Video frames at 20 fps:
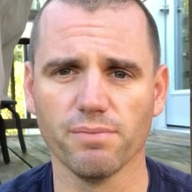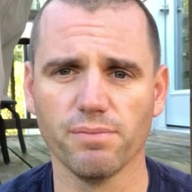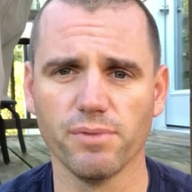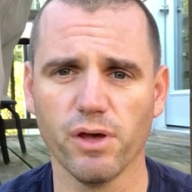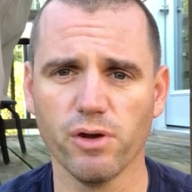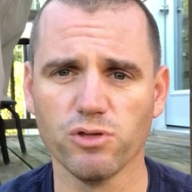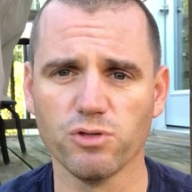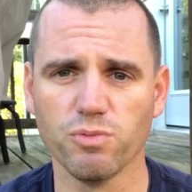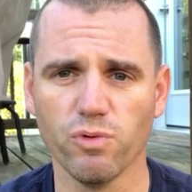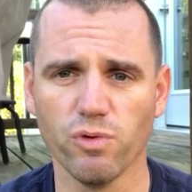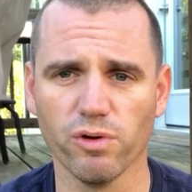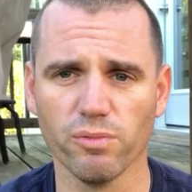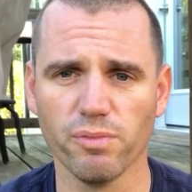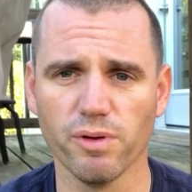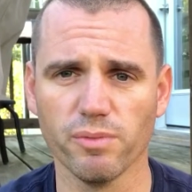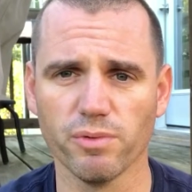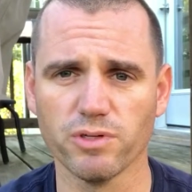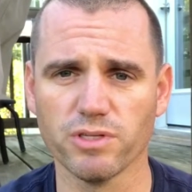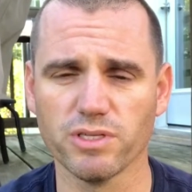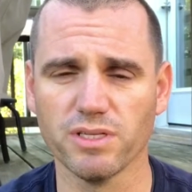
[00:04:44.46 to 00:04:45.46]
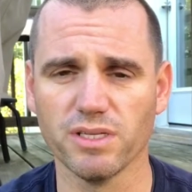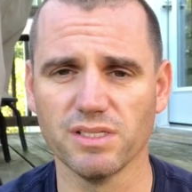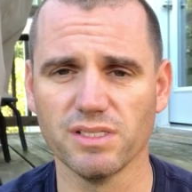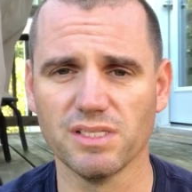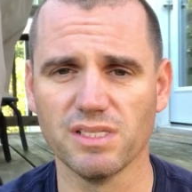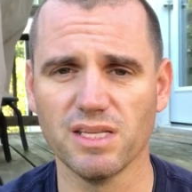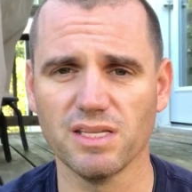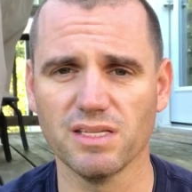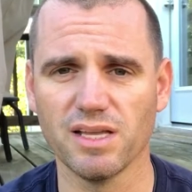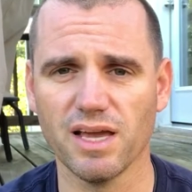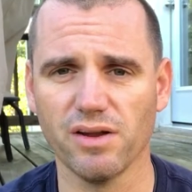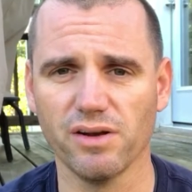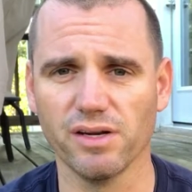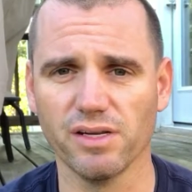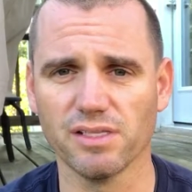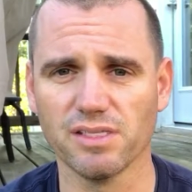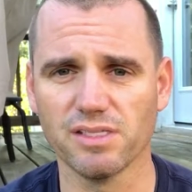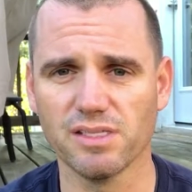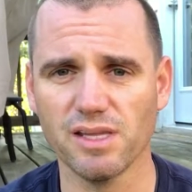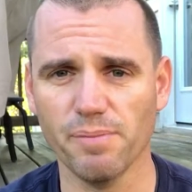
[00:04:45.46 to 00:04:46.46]
those board members then sit down in
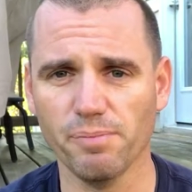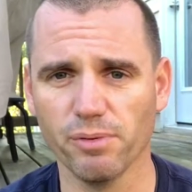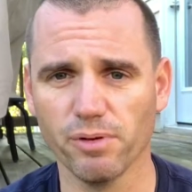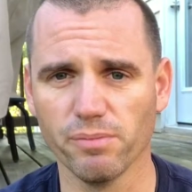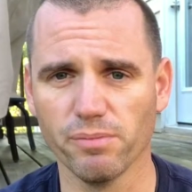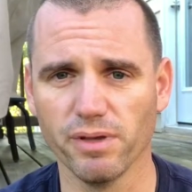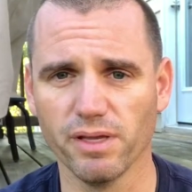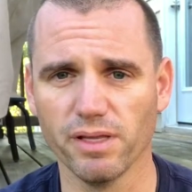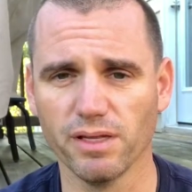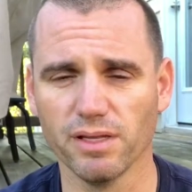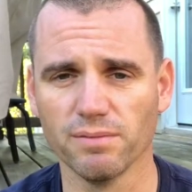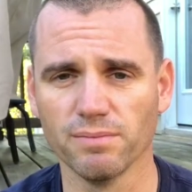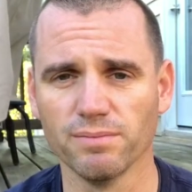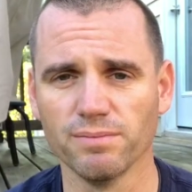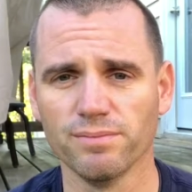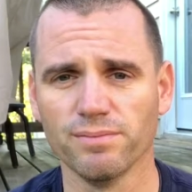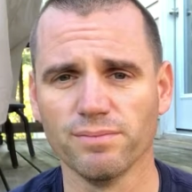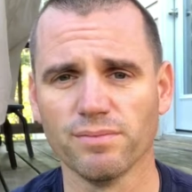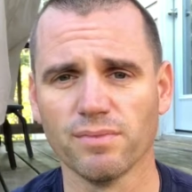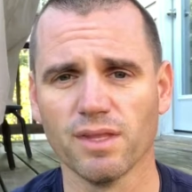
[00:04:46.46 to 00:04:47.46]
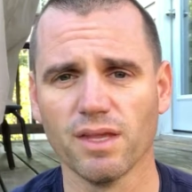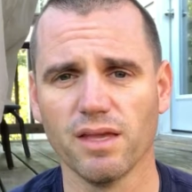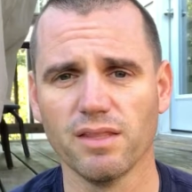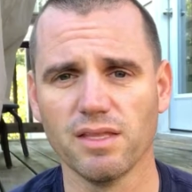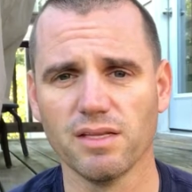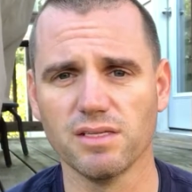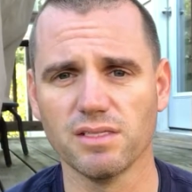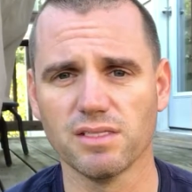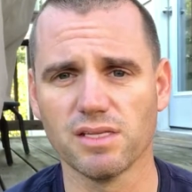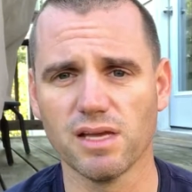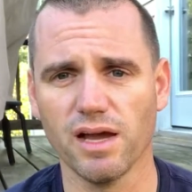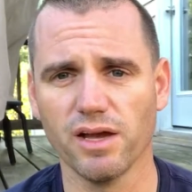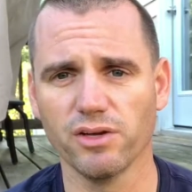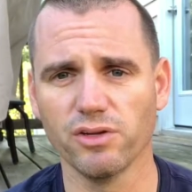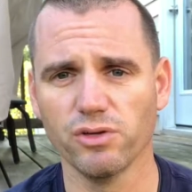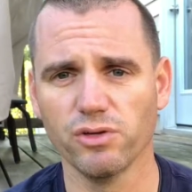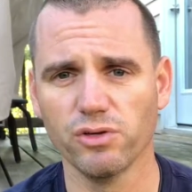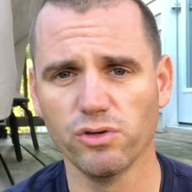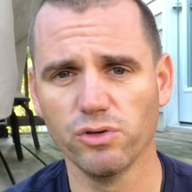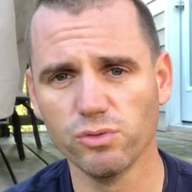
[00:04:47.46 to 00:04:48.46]
a separate meeting and they
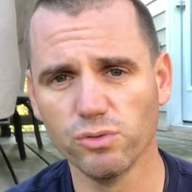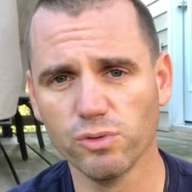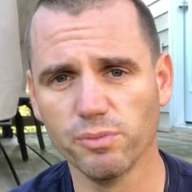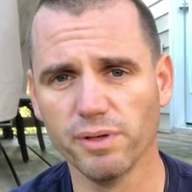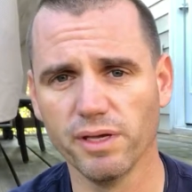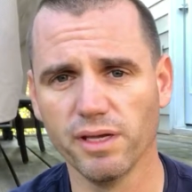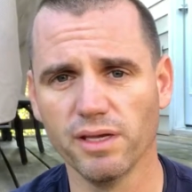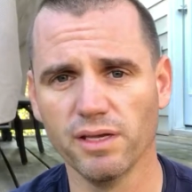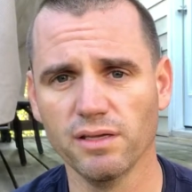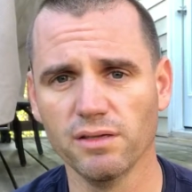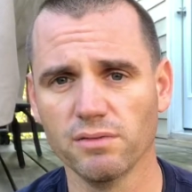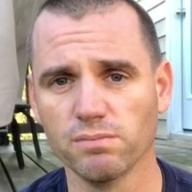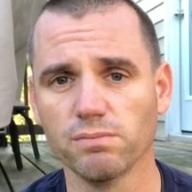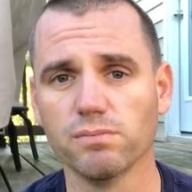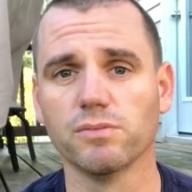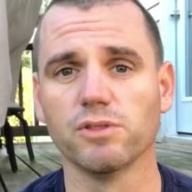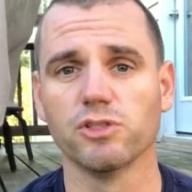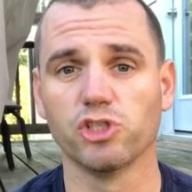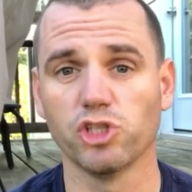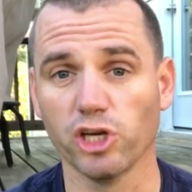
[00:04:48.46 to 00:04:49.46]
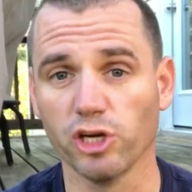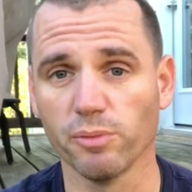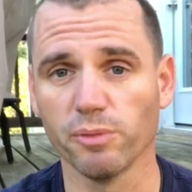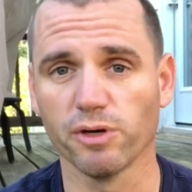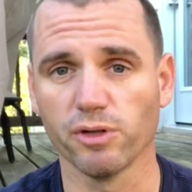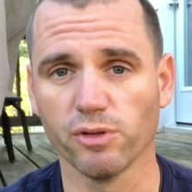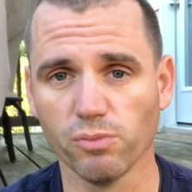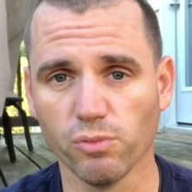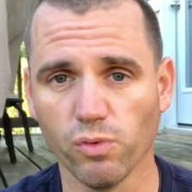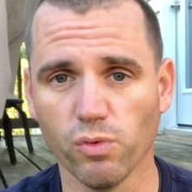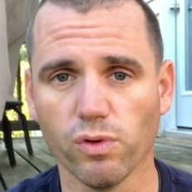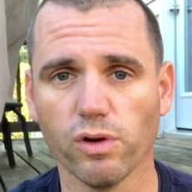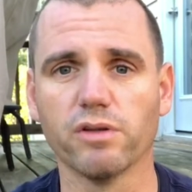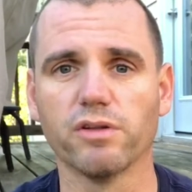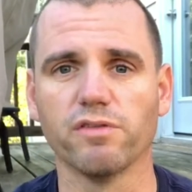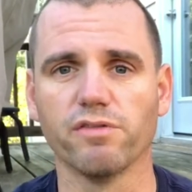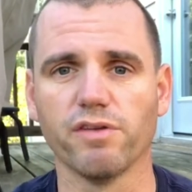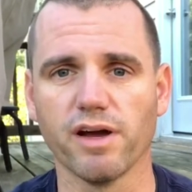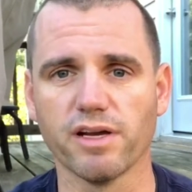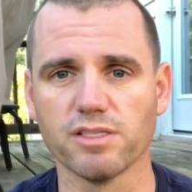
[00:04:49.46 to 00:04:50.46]
decide who will be the chairman of the board,
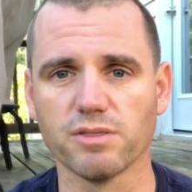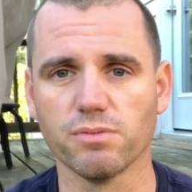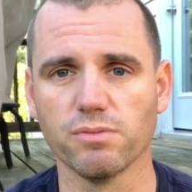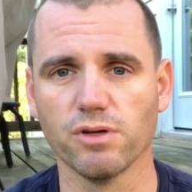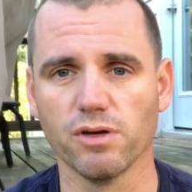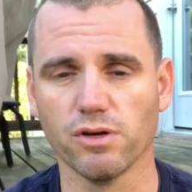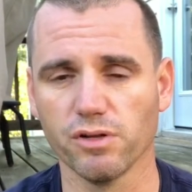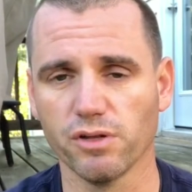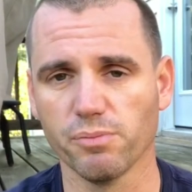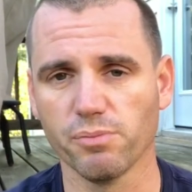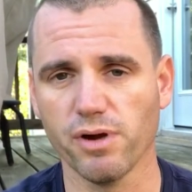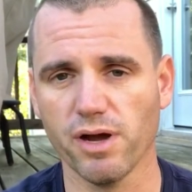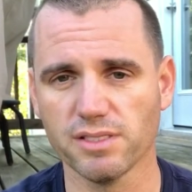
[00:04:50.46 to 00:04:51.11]
the president, the